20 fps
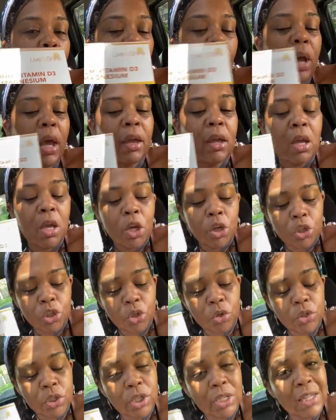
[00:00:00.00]
Okay,
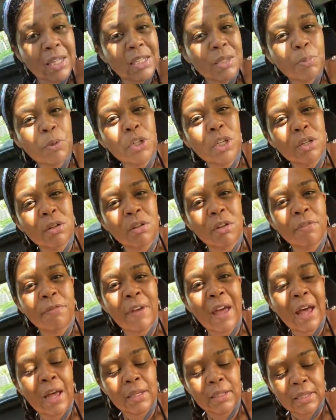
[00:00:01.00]
so to this particular
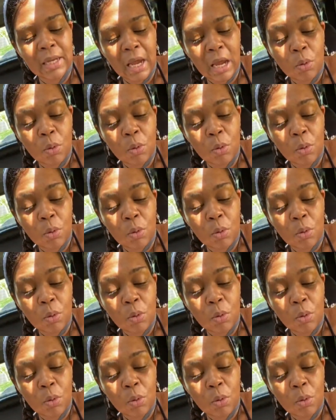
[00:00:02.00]
fast,